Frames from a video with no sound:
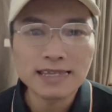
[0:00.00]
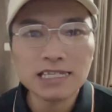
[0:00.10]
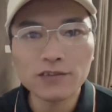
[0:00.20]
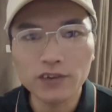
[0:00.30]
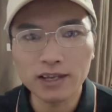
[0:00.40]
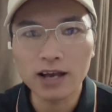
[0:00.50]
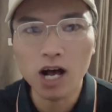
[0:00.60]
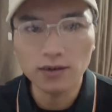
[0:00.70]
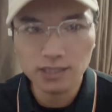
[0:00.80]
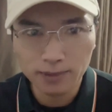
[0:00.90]
This feeling
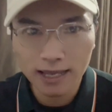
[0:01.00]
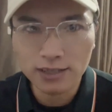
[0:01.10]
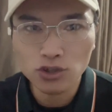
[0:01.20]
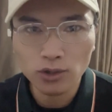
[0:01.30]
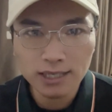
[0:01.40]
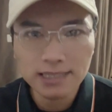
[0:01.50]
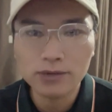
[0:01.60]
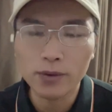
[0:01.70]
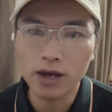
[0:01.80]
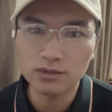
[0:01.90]
of supply shortage
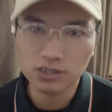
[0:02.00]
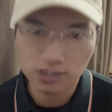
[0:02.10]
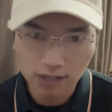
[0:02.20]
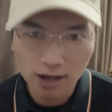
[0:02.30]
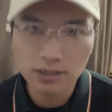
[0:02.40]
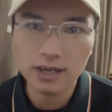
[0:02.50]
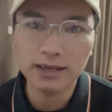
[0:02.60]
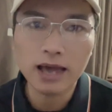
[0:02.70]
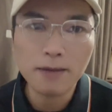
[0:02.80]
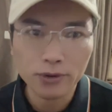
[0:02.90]
will start
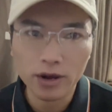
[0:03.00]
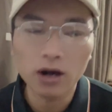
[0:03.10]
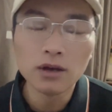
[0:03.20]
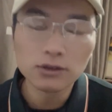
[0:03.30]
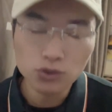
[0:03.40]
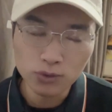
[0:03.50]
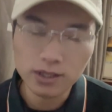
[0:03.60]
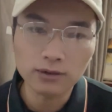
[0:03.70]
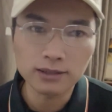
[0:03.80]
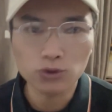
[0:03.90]
in April
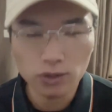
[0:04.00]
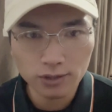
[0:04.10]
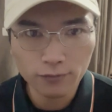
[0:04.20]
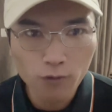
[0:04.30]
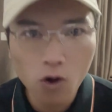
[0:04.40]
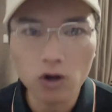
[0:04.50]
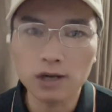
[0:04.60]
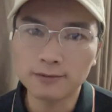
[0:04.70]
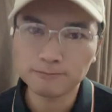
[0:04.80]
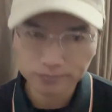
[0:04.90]

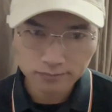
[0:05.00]
2024.